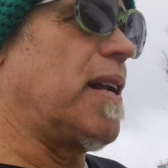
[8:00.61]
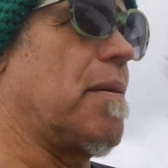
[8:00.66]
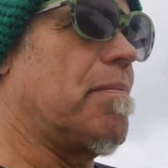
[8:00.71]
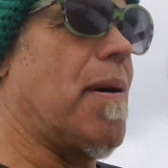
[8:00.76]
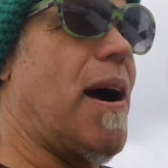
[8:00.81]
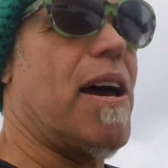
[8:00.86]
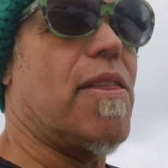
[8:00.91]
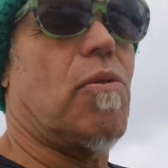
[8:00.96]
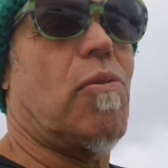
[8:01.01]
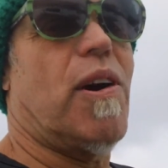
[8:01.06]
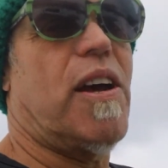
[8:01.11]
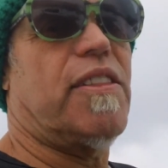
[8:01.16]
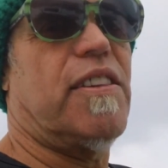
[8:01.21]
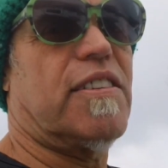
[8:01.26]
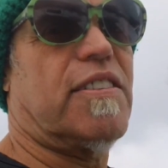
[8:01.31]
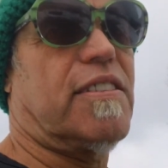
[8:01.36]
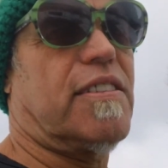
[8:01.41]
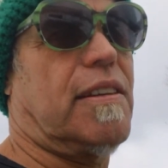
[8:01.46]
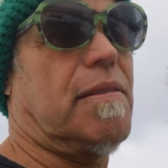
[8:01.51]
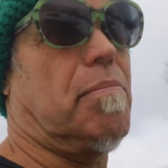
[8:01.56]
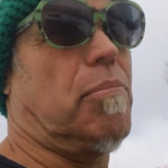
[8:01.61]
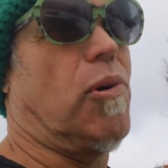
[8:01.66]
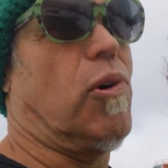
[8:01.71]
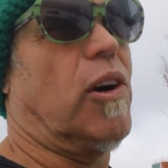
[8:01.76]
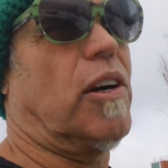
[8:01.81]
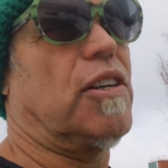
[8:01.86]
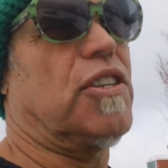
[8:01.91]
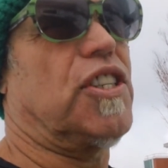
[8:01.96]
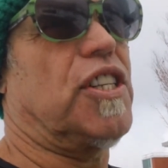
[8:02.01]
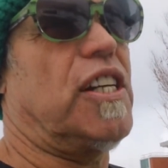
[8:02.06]
And by the way, this is
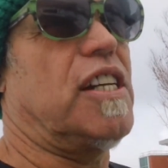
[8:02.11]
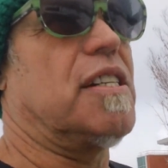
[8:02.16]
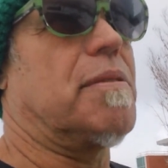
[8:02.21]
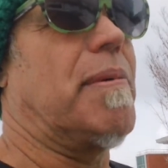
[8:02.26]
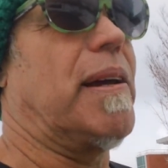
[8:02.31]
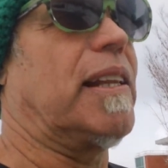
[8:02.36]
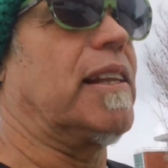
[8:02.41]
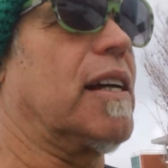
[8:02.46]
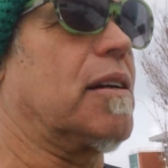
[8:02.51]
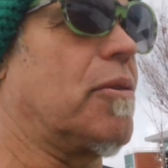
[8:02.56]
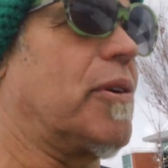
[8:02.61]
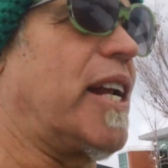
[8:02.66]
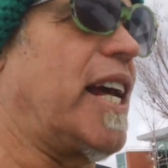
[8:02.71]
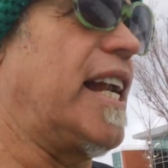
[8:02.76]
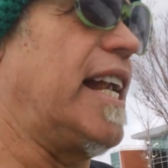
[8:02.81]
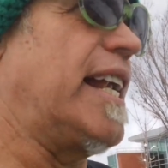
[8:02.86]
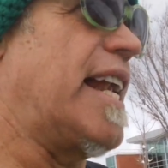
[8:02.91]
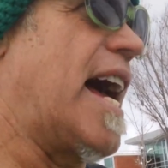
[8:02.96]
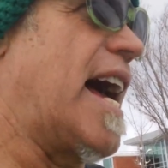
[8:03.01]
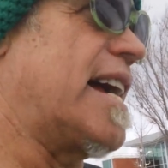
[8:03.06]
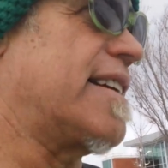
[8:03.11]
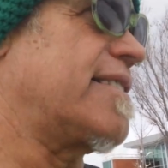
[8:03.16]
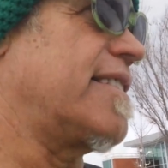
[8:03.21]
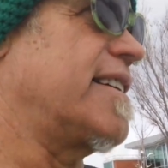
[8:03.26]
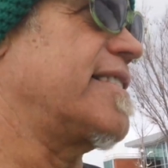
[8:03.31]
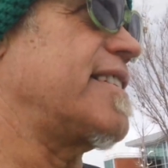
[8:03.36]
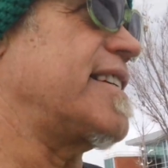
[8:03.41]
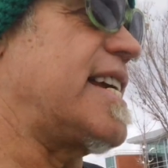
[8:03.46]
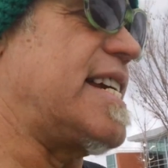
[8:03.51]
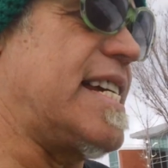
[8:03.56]
important. G E's been liquidating
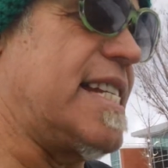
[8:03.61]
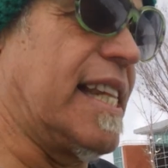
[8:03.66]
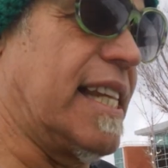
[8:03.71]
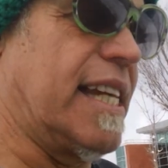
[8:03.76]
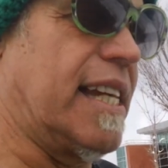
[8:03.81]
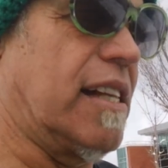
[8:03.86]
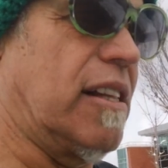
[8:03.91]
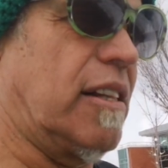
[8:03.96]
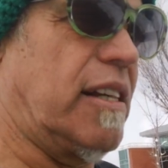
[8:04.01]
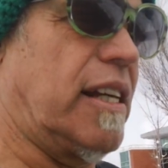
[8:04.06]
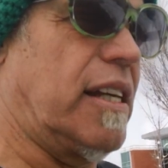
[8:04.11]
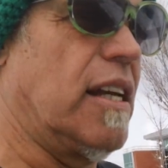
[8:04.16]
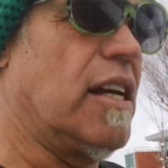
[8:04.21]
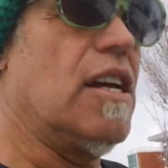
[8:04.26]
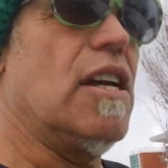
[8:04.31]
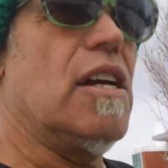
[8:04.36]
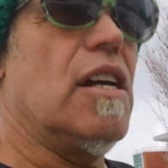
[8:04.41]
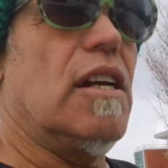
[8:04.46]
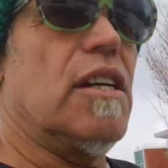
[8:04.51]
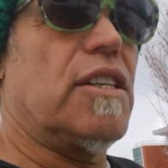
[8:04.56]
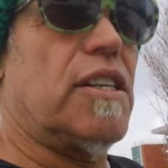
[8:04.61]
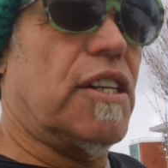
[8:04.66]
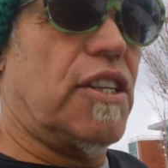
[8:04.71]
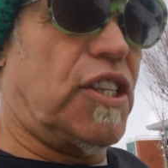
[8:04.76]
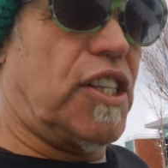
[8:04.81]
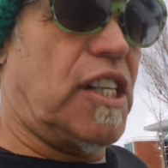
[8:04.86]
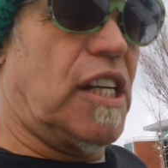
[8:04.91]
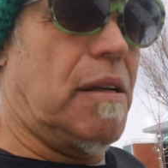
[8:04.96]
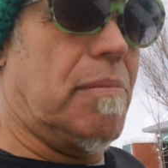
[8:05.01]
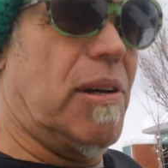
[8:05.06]
assets illegally.
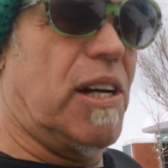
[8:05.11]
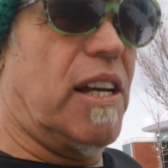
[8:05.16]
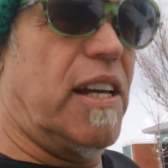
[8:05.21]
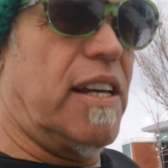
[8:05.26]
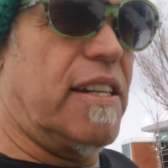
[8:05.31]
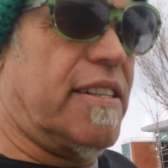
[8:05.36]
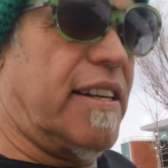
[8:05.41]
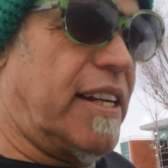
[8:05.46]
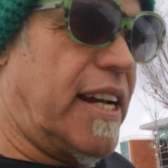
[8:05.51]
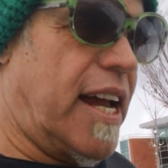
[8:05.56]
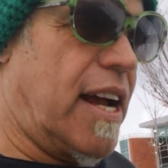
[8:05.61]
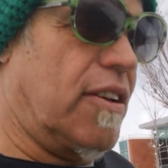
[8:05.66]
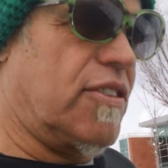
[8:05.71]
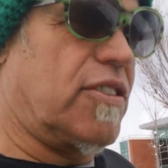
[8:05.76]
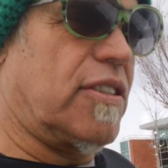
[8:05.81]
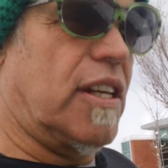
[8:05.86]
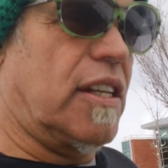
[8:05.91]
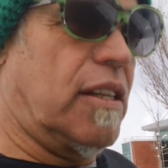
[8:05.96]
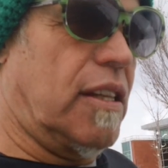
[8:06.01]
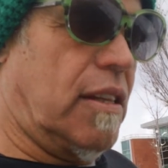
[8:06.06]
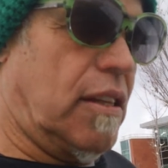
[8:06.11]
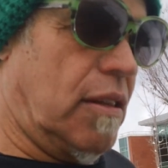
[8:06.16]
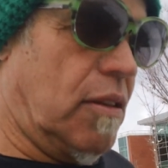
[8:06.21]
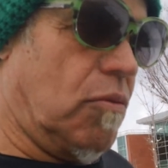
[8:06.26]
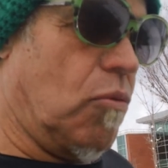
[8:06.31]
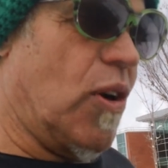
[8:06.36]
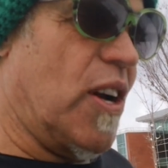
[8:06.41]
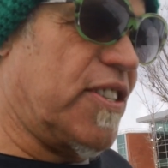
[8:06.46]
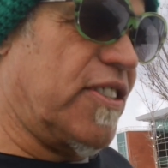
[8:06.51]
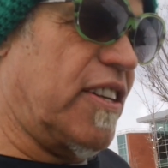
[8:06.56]
Toshiba has announced that
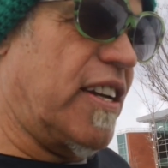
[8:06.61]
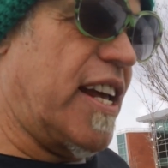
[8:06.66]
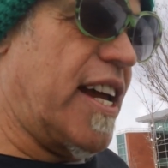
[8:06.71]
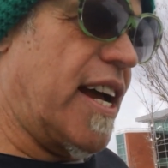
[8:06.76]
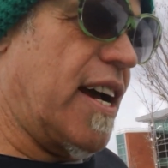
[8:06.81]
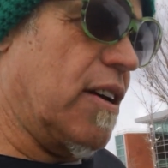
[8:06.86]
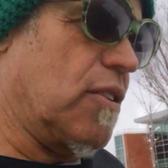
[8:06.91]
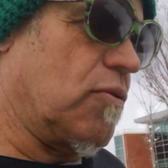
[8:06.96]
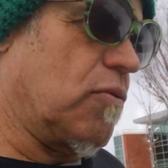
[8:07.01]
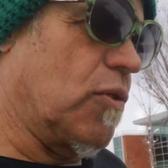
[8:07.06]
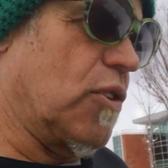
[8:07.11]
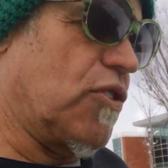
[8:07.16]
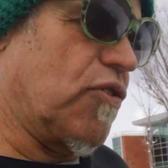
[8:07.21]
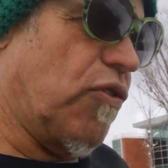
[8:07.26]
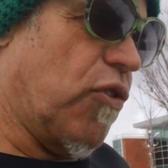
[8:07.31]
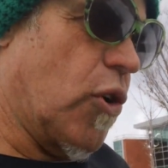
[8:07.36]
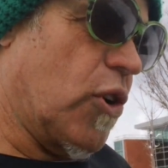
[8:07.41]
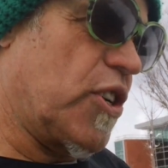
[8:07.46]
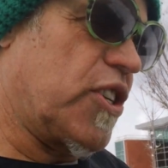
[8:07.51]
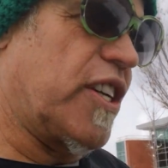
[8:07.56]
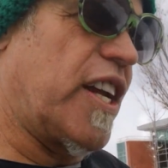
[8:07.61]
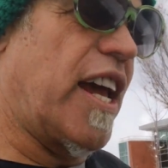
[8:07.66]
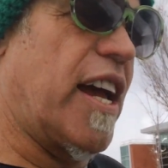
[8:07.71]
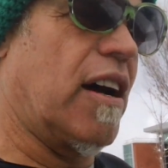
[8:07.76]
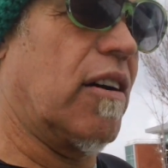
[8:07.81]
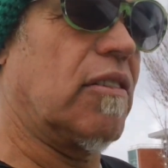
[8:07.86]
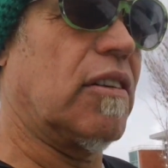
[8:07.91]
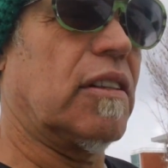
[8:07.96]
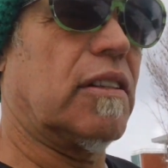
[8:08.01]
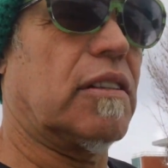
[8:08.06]
Westinghouse was forced
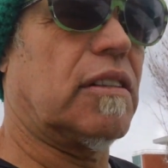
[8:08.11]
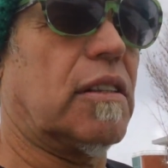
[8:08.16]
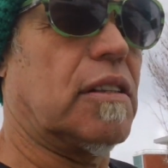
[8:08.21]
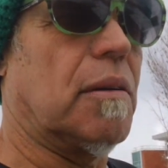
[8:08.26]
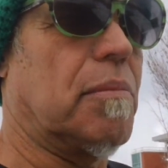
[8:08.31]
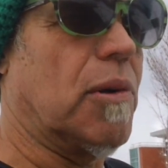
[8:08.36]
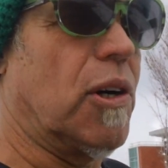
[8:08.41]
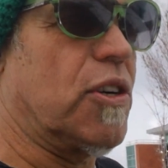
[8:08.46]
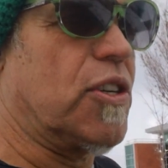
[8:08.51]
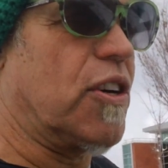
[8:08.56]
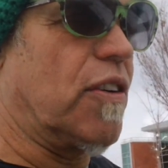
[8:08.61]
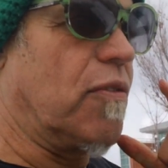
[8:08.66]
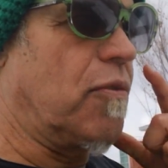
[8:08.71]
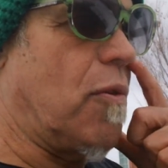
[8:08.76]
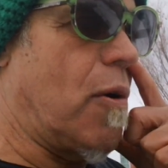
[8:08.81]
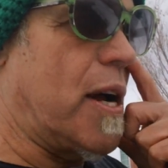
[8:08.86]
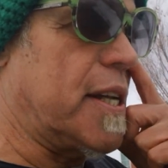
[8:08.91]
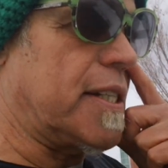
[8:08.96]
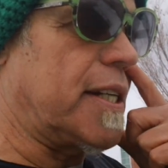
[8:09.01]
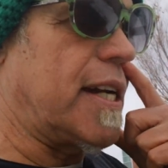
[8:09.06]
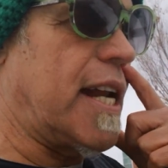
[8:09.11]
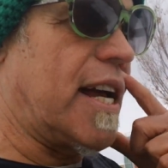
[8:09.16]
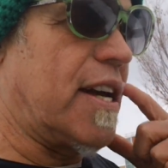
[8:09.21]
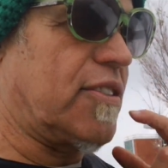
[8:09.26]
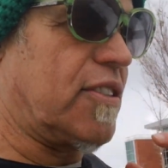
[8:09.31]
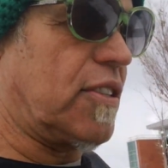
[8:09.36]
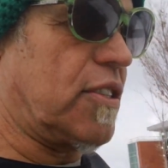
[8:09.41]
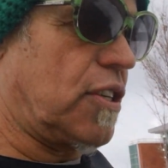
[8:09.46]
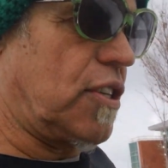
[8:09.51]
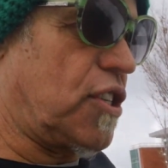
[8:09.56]
down. The merger of
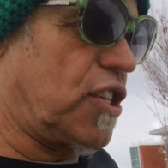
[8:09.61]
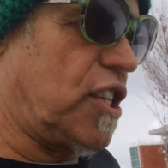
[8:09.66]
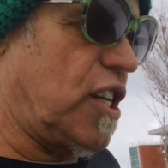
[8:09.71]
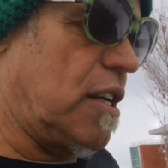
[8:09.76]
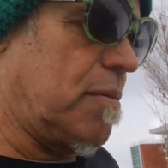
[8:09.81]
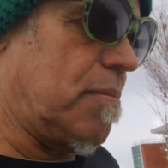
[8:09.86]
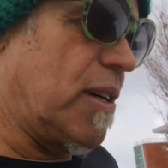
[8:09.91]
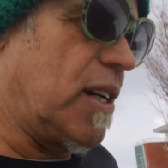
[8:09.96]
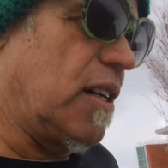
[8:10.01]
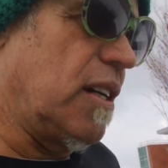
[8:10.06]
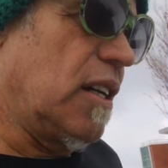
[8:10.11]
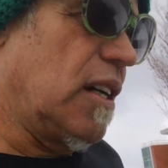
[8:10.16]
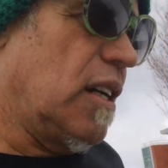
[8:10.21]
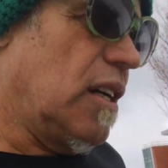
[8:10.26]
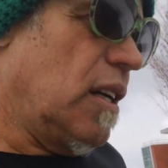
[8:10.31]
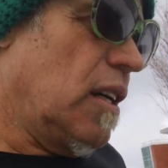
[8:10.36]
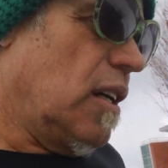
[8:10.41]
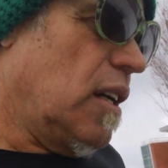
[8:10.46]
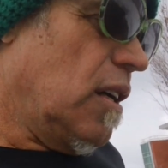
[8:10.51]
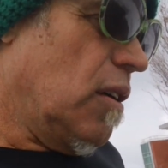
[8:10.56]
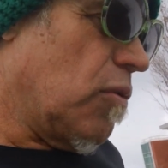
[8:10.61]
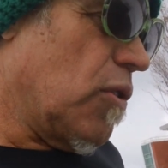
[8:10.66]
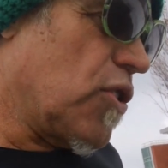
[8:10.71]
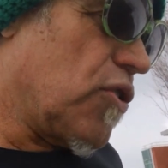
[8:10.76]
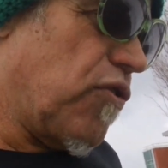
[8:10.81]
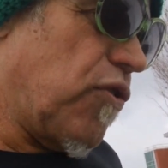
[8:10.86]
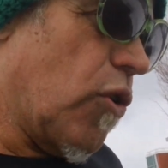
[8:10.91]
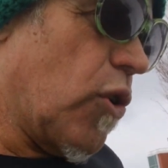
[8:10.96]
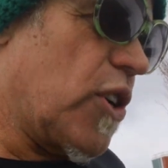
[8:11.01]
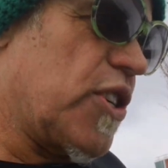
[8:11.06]
Westinghouse and Toshiba was
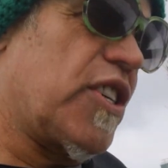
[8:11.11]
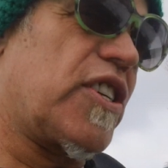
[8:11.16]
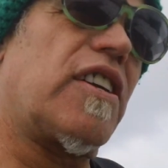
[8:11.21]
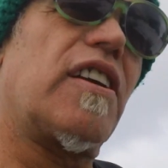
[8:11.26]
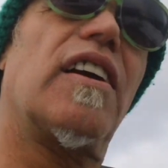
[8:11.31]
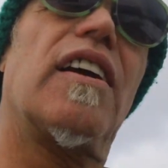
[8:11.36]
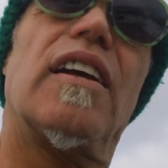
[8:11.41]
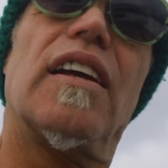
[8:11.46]
forced.